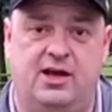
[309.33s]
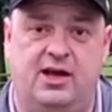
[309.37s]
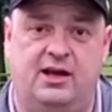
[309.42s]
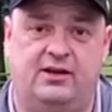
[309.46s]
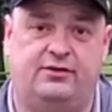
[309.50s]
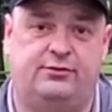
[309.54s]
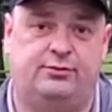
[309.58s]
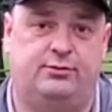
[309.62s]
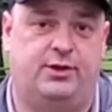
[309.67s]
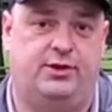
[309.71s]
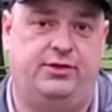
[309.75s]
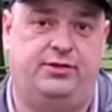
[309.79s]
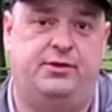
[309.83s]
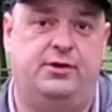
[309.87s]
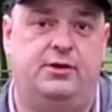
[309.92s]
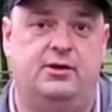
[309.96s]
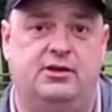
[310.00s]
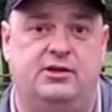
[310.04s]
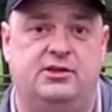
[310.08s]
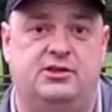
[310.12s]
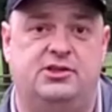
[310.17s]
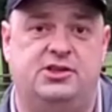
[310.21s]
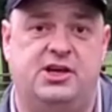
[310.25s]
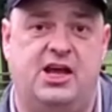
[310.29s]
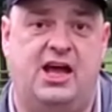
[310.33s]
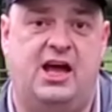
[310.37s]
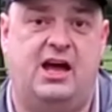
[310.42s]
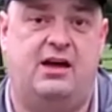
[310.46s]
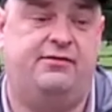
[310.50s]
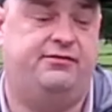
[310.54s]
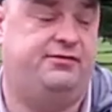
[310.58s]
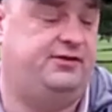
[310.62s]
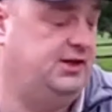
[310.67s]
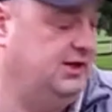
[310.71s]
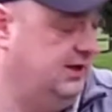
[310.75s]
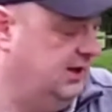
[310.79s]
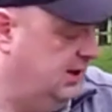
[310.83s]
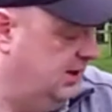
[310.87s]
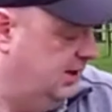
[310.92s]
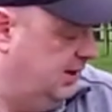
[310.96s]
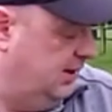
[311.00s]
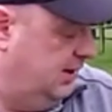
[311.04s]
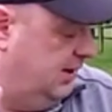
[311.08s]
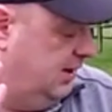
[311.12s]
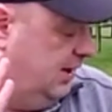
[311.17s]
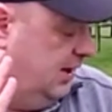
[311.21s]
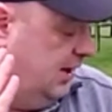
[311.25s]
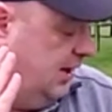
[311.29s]
X130 shaft.
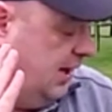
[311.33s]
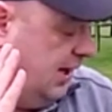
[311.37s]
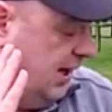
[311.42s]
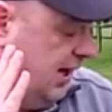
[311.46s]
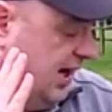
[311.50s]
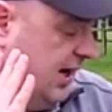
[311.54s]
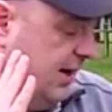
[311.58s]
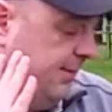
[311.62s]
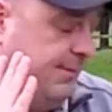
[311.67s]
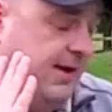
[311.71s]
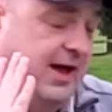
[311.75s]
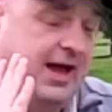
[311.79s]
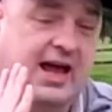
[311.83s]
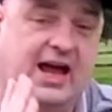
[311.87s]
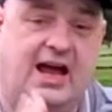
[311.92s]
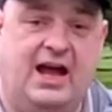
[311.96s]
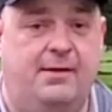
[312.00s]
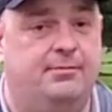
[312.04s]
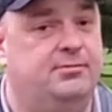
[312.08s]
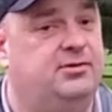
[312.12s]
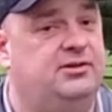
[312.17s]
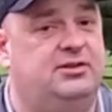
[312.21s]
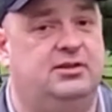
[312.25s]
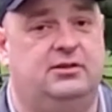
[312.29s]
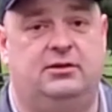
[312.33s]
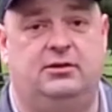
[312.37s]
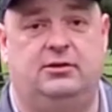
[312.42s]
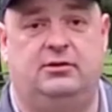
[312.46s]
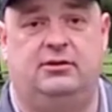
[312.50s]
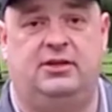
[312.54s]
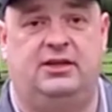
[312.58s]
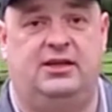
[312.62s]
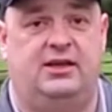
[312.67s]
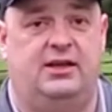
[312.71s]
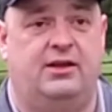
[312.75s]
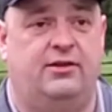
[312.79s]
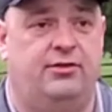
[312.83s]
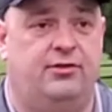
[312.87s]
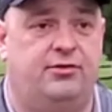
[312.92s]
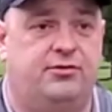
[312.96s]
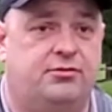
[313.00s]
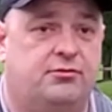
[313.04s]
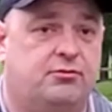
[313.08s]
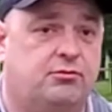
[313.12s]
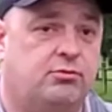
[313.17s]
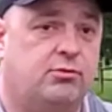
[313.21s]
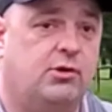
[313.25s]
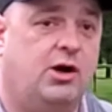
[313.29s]
Absolutely
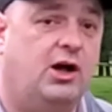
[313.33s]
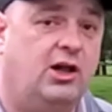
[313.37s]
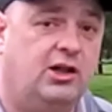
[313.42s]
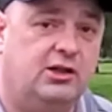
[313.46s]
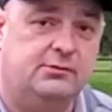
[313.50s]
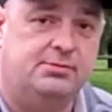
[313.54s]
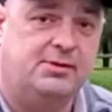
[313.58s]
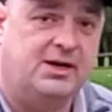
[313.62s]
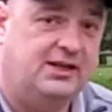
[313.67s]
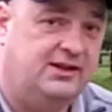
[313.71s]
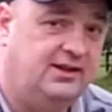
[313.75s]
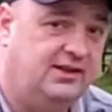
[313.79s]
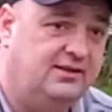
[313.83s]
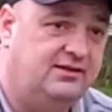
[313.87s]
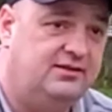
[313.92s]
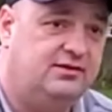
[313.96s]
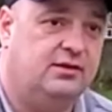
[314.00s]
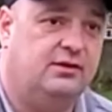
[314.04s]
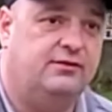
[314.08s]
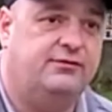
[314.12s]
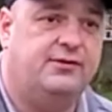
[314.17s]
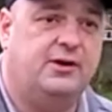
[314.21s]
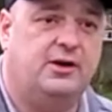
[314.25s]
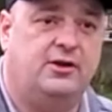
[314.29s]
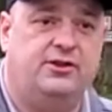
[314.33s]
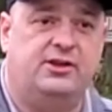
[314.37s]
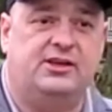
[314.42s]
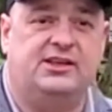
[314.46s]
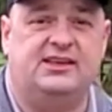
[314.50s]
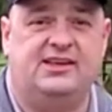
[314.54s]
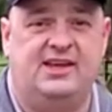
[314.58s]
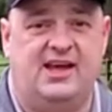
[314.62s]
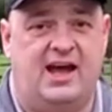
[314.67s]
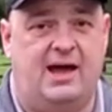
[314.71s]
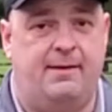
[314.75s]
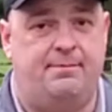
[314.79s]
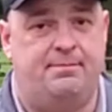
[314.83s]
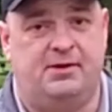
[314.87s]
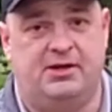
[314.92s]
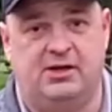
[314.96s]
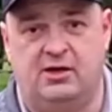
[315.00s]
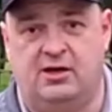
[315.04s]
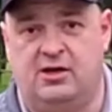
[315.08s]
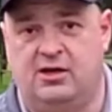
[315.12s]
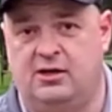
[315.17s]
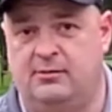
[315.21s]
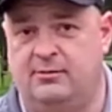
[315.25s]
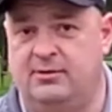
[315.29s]
enthralled by these so far. The gapping
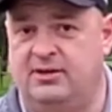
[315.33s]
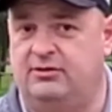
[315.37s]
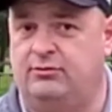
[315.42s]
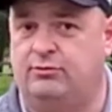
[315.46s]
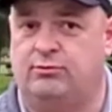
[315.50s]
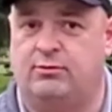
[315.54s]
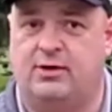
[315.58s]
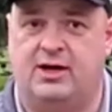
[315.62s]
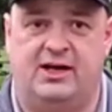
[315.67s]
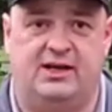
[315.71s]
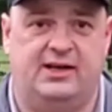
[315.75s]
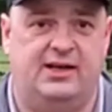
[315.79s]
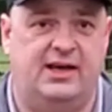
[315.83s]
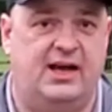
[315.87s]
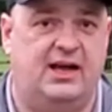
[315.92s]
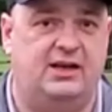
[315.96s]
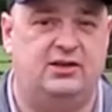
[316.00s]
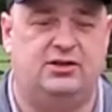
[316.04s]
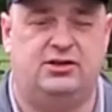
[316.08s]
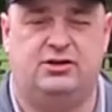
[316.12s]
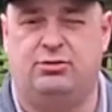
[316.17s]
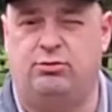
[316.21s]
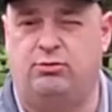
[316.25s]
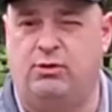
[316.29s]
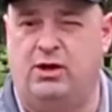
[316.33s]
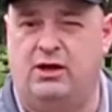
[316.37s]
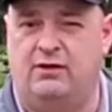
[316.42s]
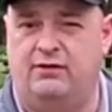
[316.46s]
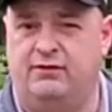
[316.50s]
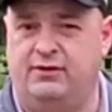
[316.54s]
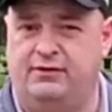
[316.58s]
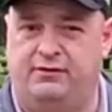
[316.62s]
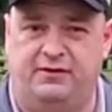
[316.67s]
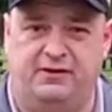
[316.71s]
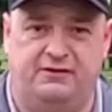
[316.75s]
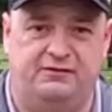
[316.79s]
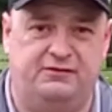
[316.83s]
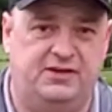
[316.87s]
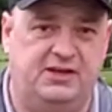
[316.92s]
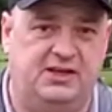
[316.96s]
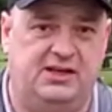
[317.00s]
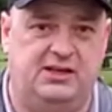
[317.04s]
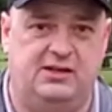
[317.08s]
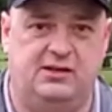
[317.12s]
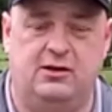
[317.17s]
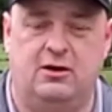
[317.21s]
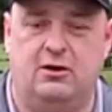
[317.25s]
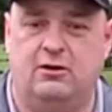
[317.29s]
on them is right at 12 to
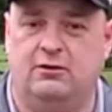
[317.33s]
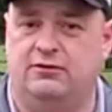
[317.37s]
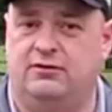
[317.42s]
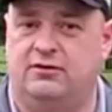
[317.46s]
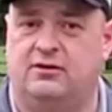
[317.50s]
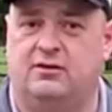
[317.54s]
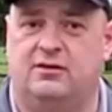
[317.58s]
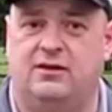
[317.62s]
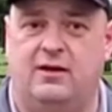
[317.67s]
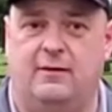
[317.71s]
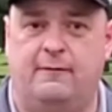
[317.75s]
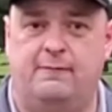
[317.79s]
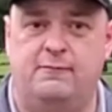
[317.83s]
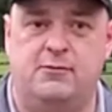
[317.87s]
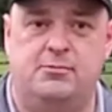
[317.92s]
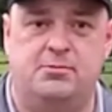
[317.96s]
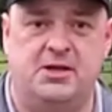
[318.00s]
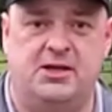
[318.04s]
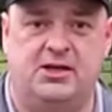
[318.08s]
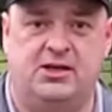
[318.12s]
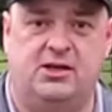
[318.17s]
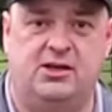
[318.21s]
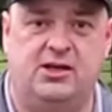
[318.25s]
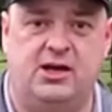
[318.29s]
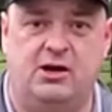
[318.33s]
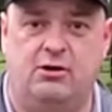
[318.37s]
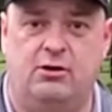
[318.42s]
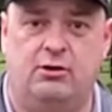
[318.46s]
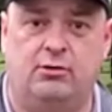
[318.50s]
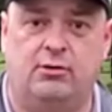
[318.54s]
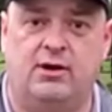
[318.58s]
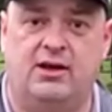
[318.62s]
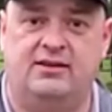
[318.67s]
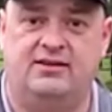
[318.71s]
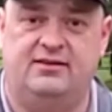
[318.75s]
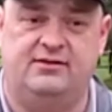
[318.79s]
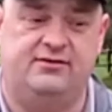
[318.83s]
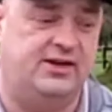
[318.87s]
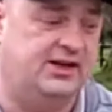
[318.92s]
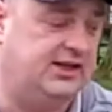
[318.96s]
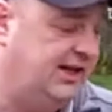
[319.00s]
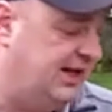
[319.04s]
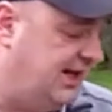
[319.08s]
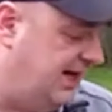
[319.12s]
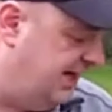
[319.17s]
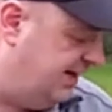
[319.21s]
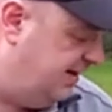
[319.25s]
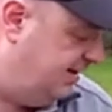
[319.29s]
15 yards a club, depending on how aggressive I
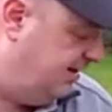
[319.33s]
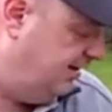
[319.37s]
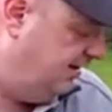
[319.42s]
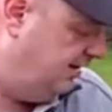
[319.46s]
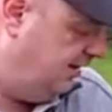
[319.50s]
get.